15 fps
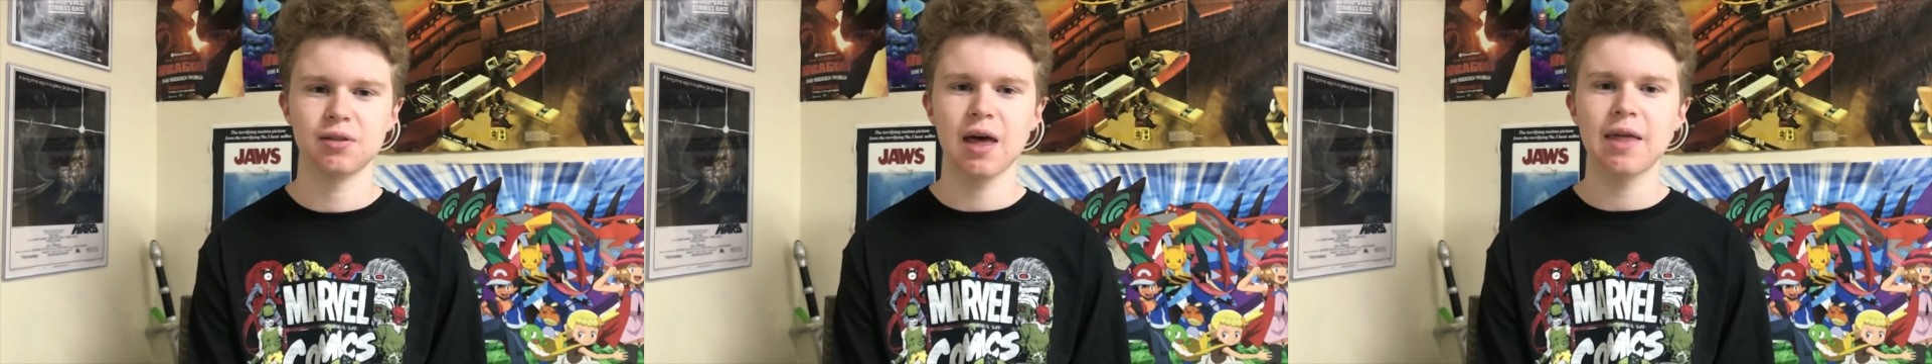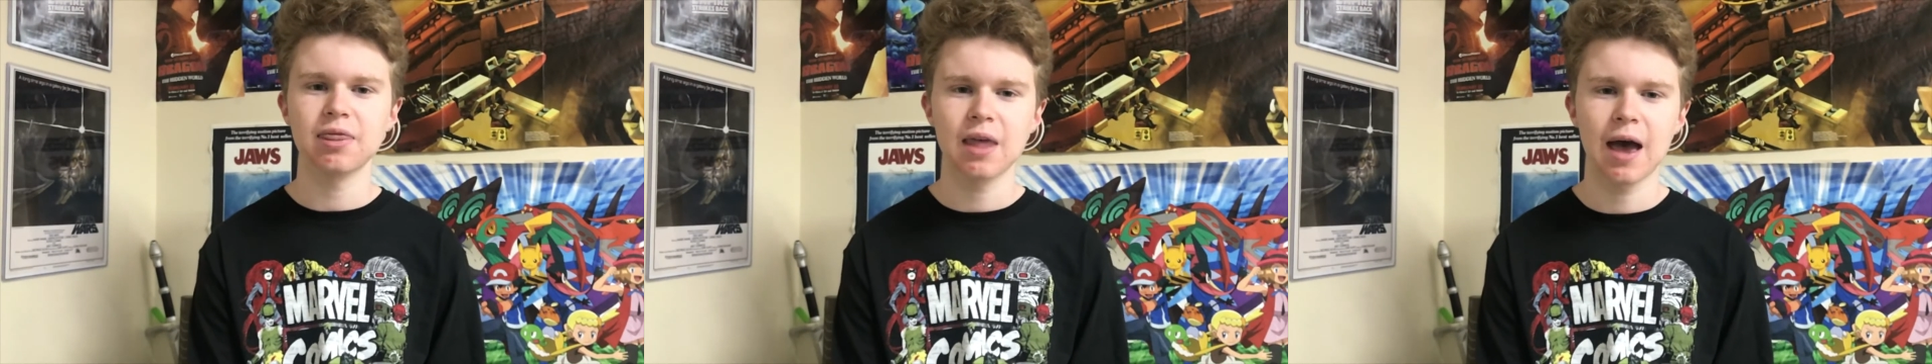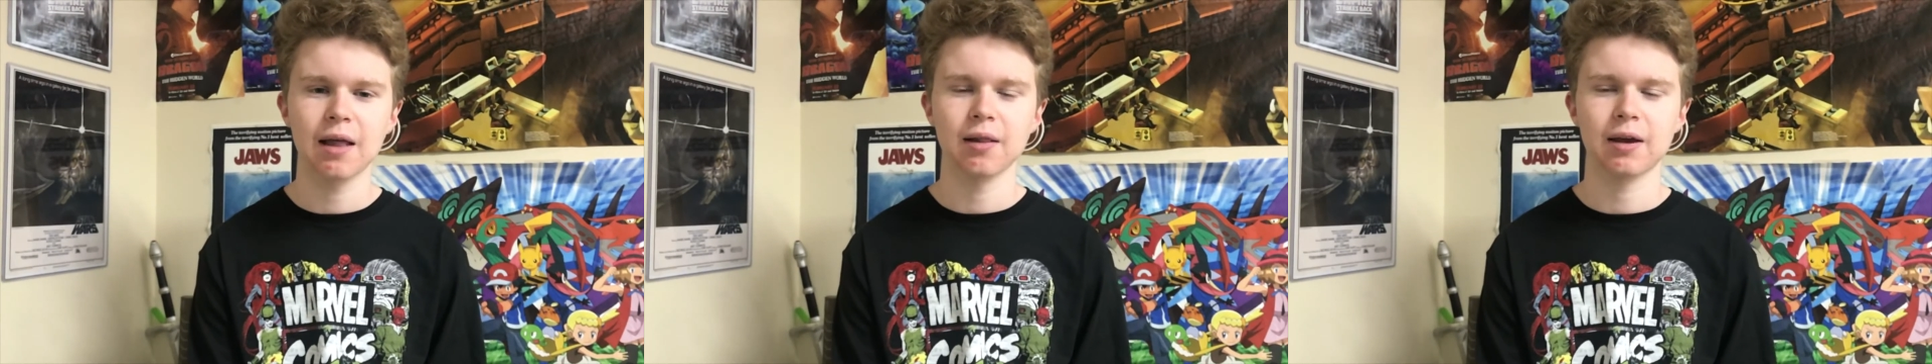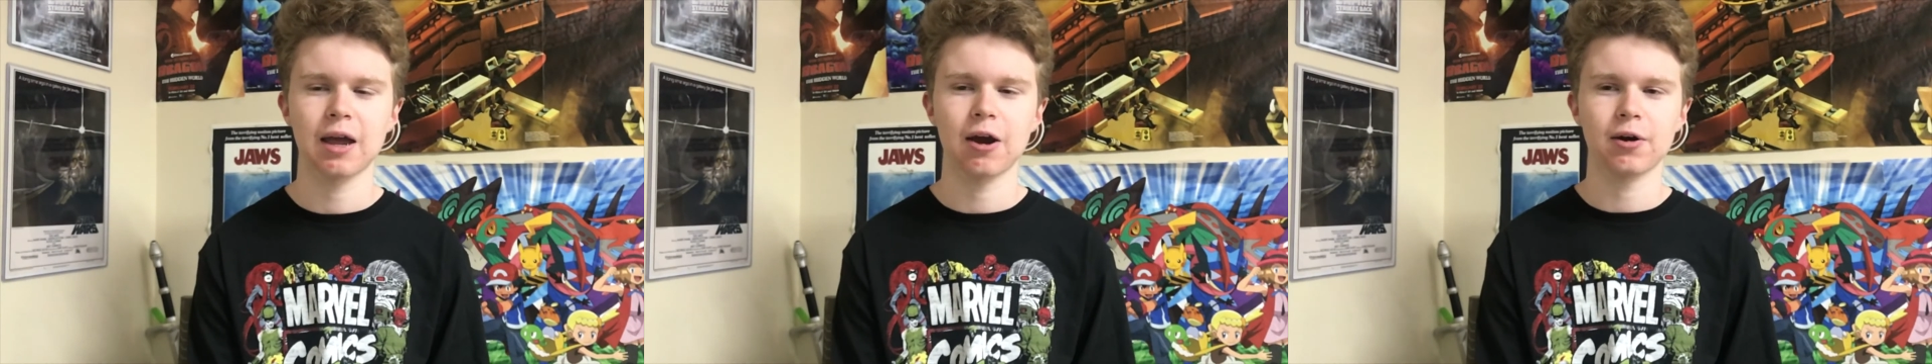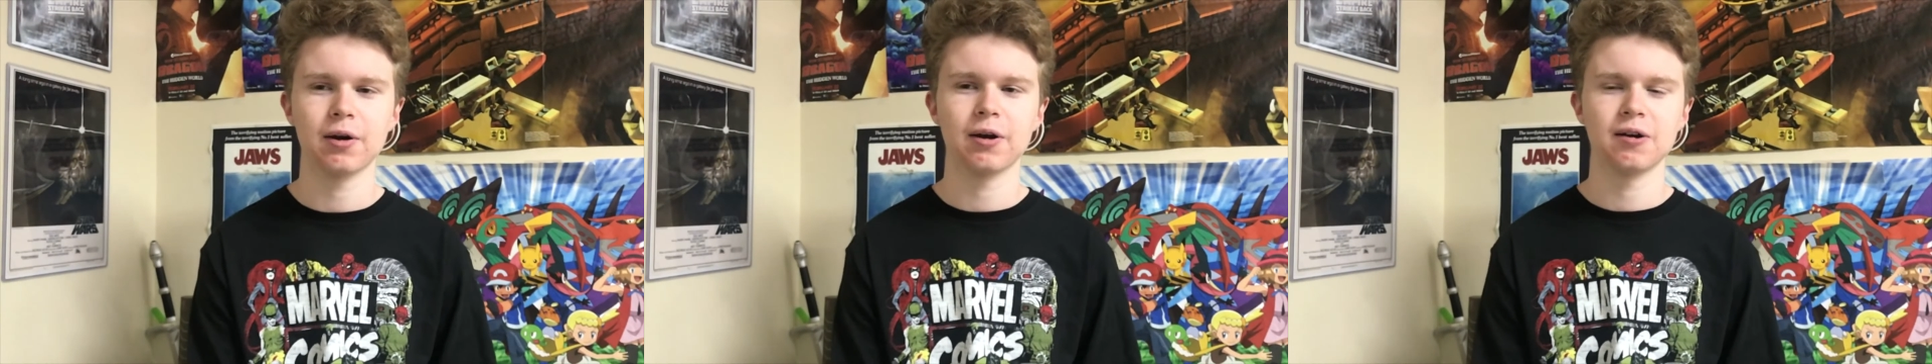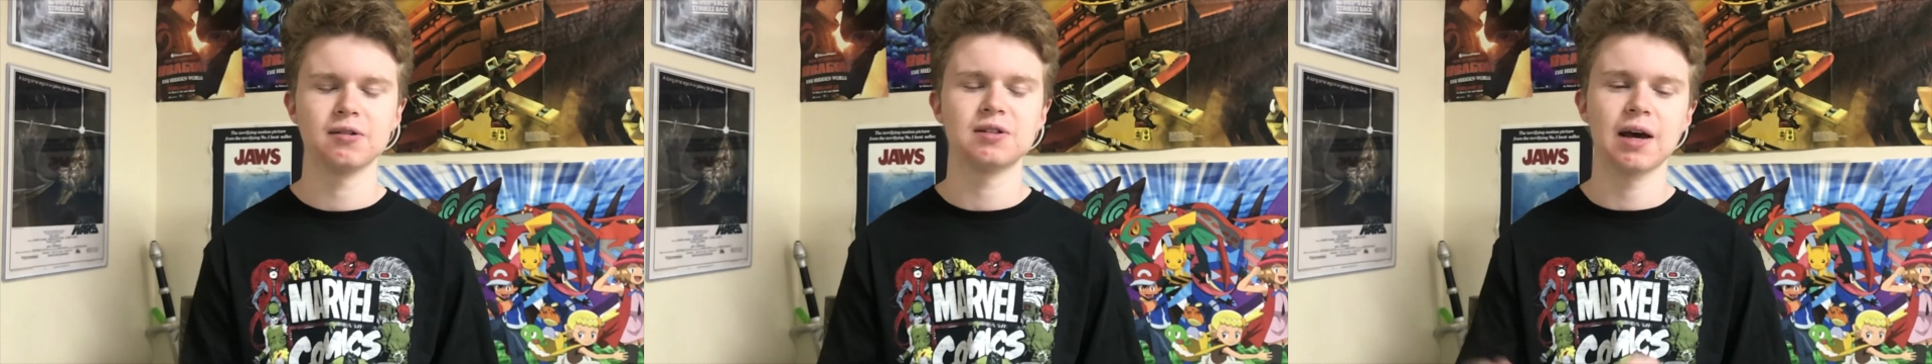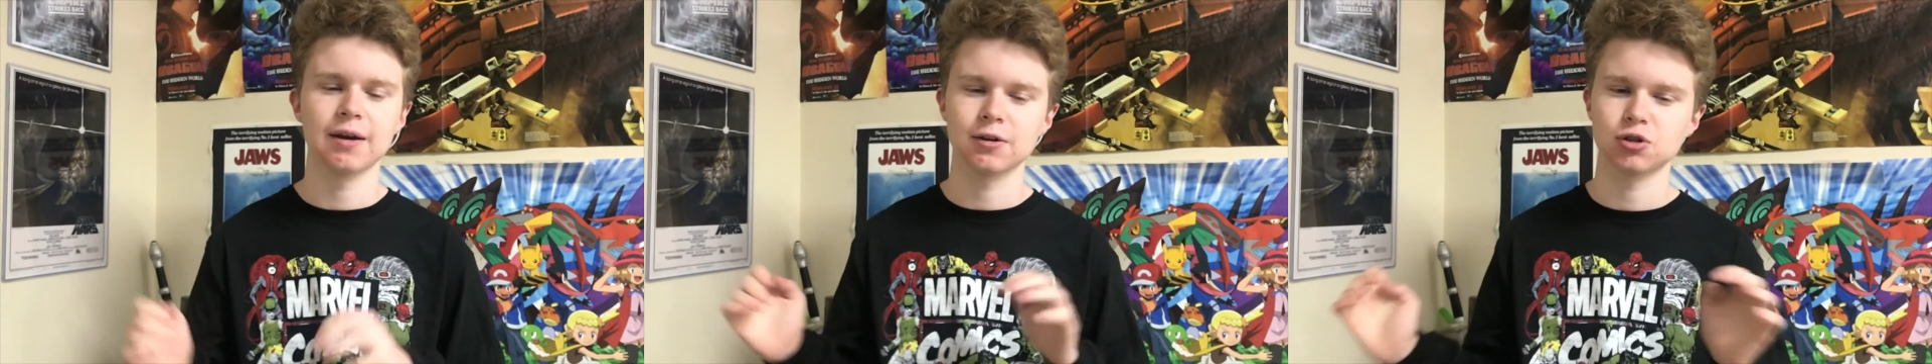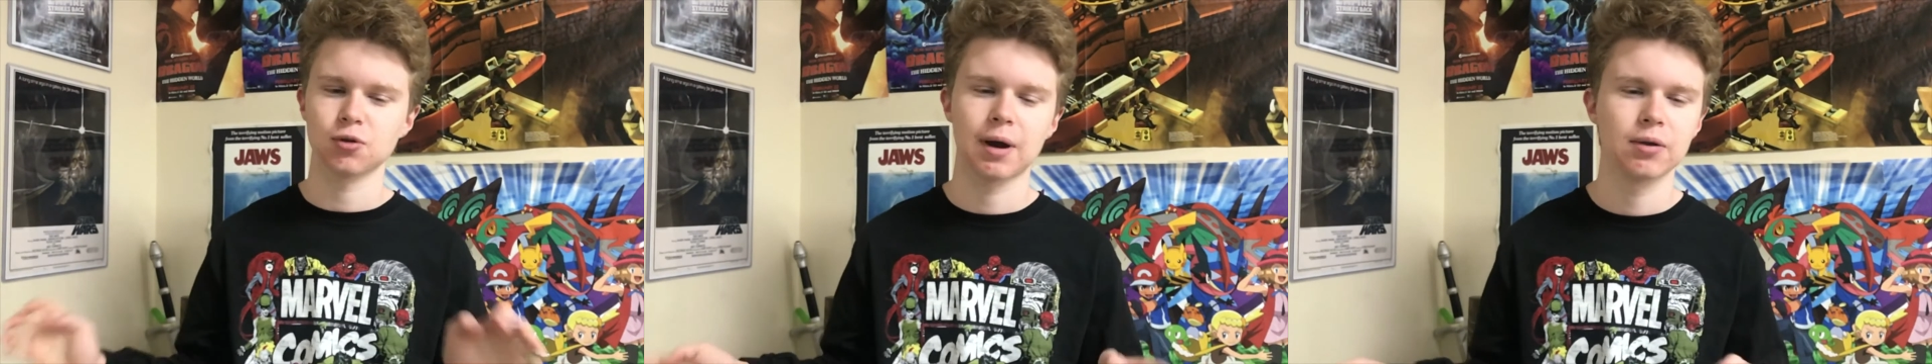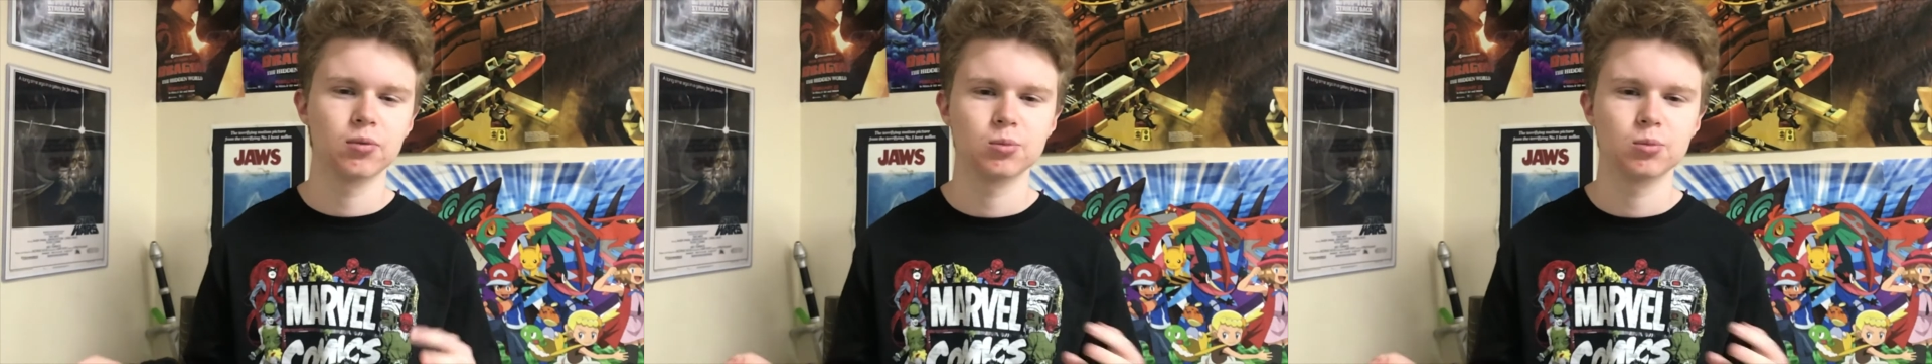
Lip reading: then the helicarrier and settings around